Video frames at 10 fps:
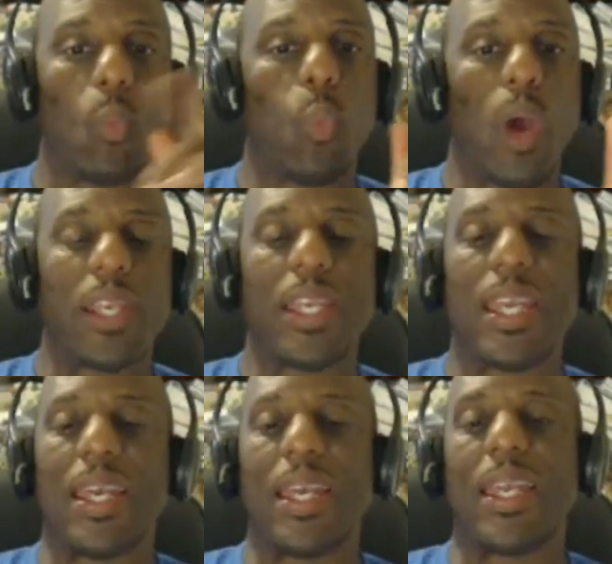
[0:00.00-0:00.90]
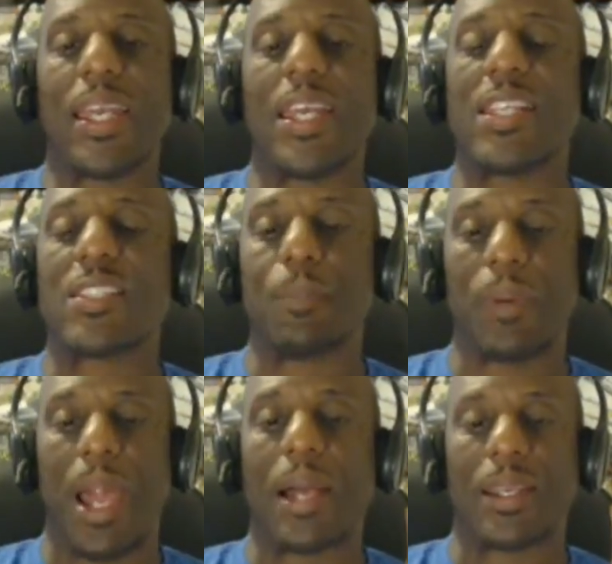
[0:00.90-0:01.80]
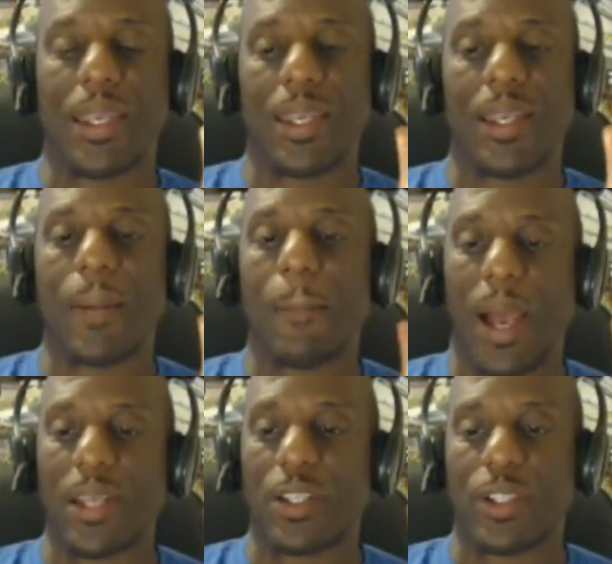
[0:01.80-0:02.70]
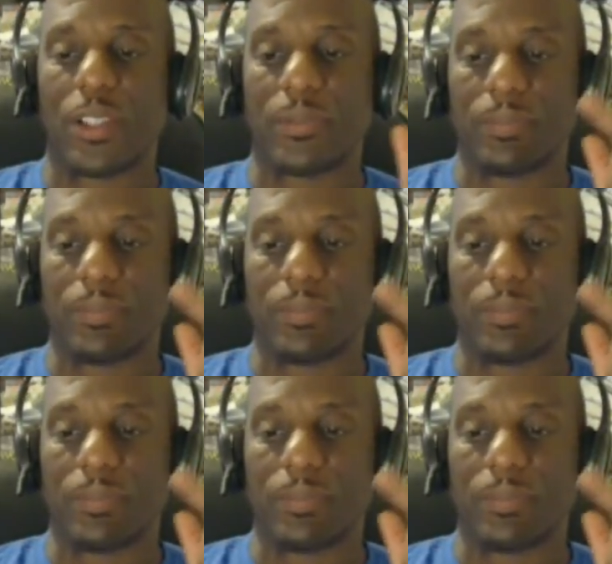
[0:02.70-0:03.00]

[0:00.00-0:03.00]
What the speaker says: what is blocking my good?